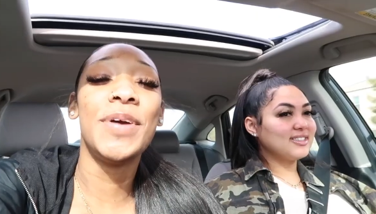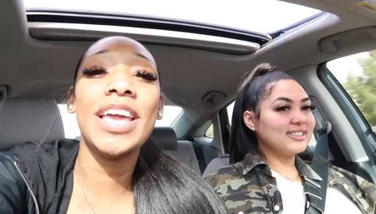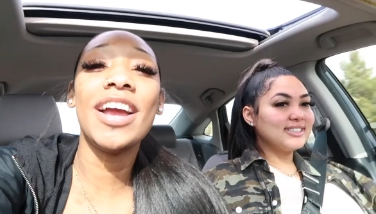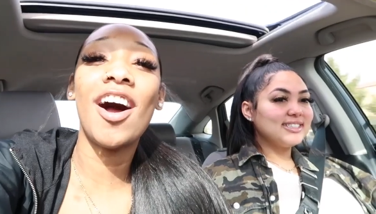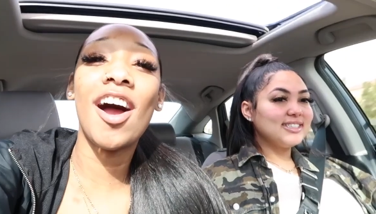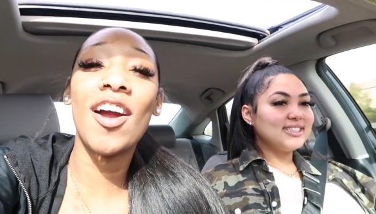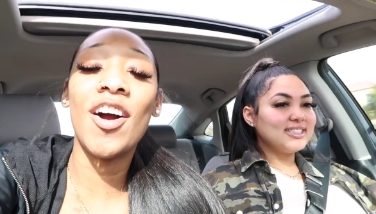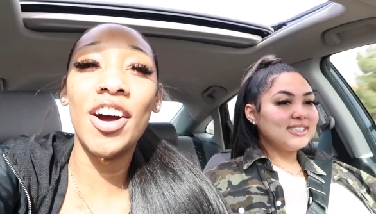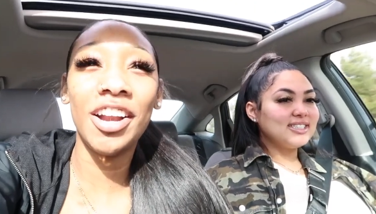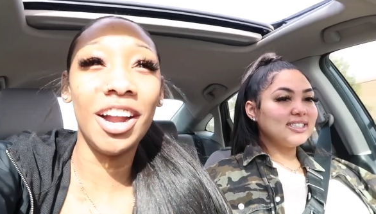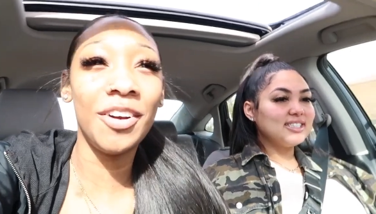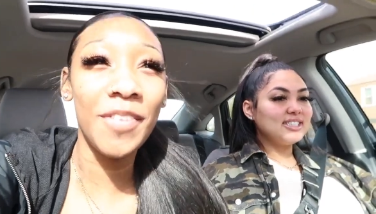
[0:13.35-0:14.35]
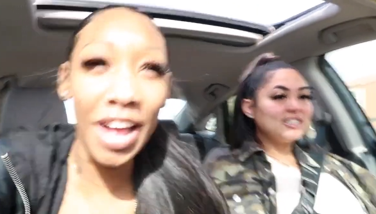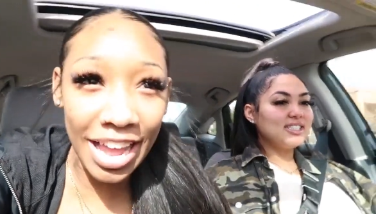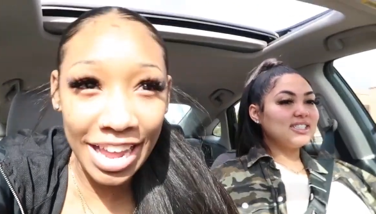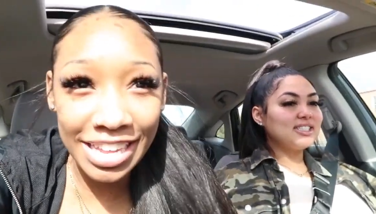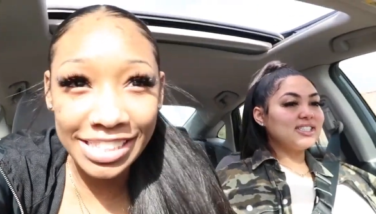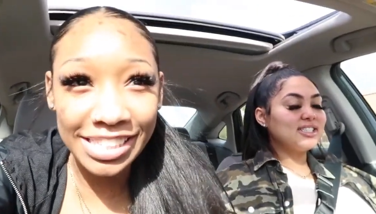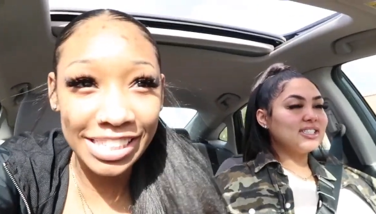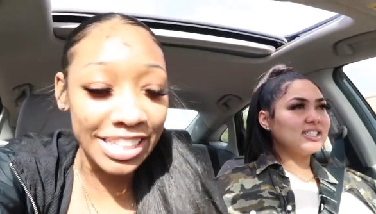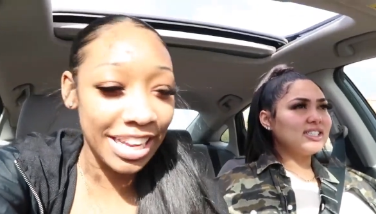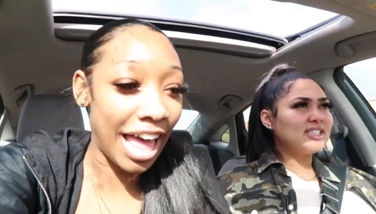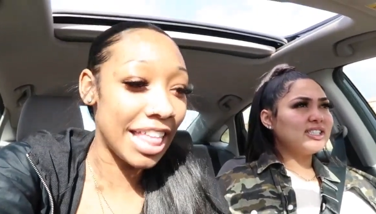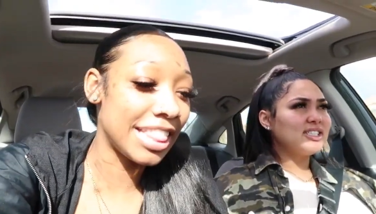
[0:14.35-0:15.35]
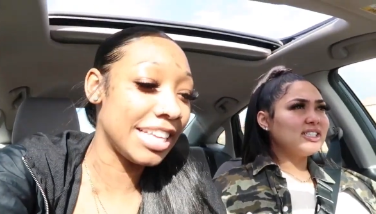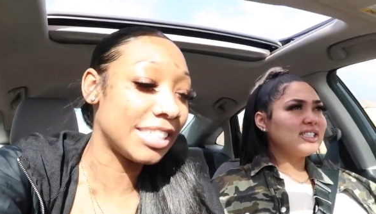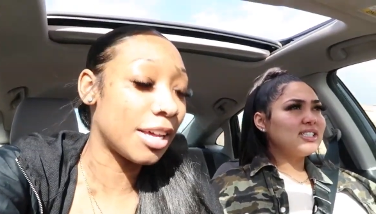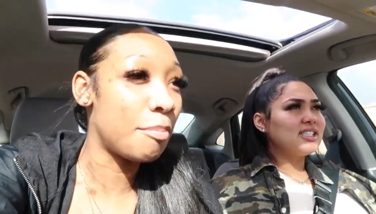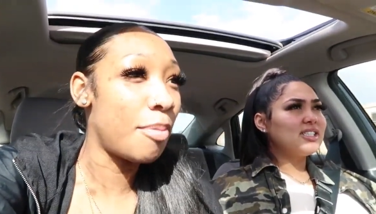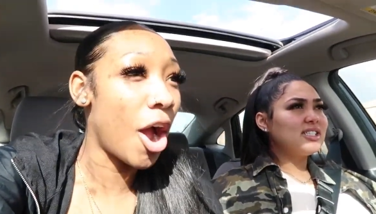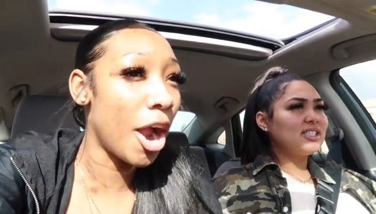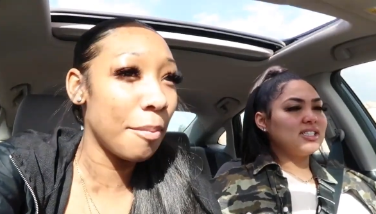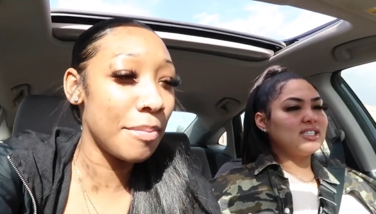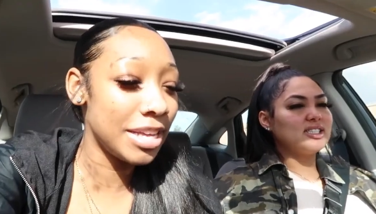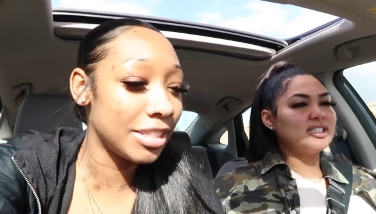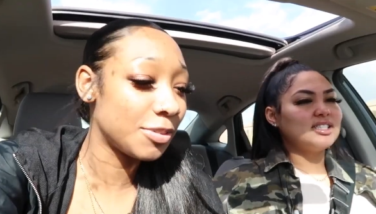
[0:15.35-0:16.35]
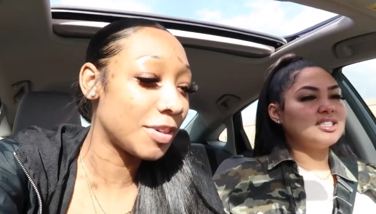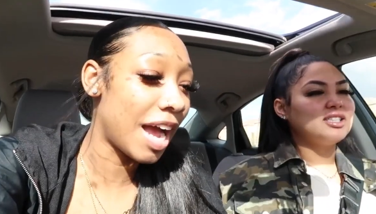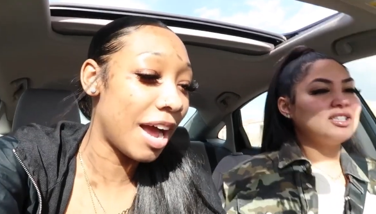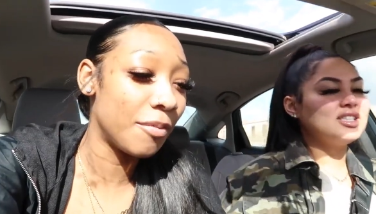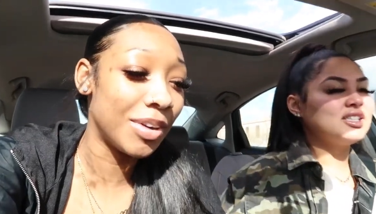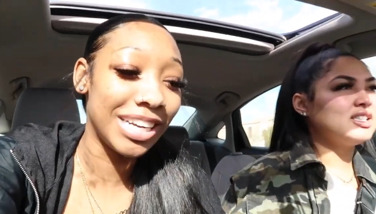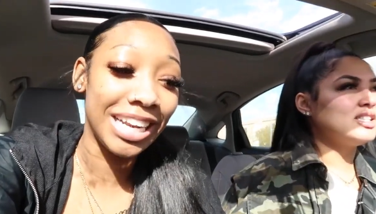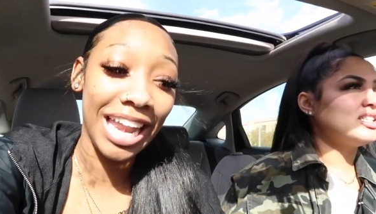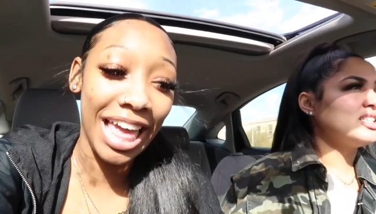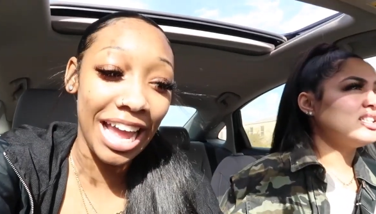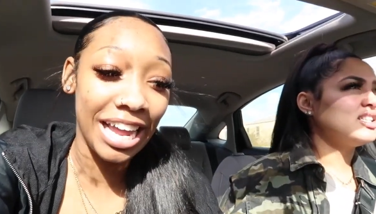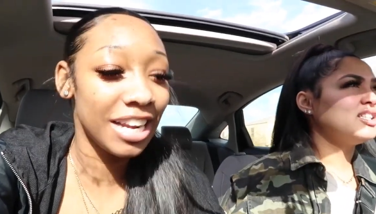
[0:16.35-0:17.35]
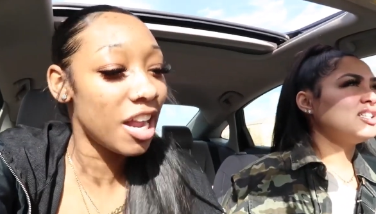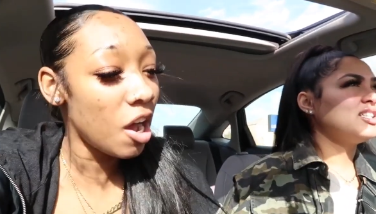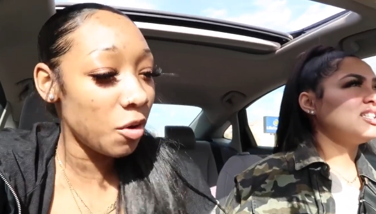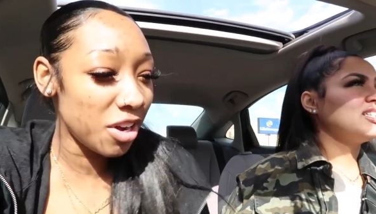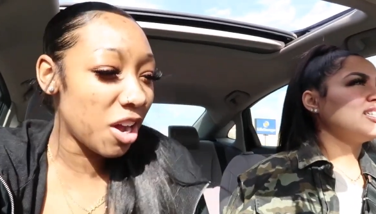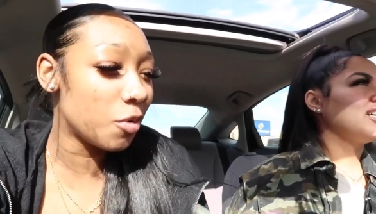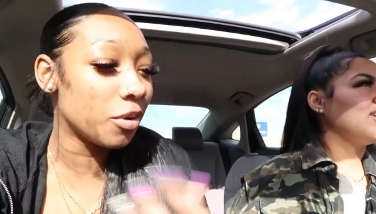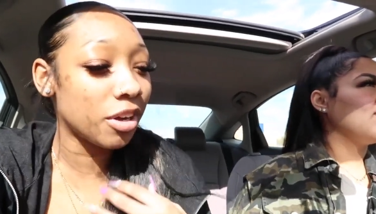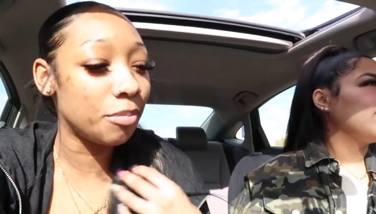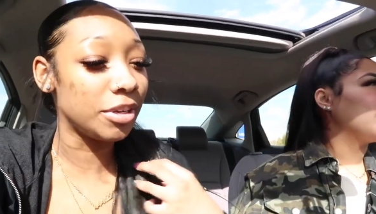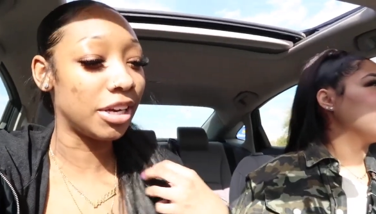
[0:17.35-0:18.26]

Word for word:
Speaker 1: We are on our way to look at these apartments. We're kind of running late. No, we're gonna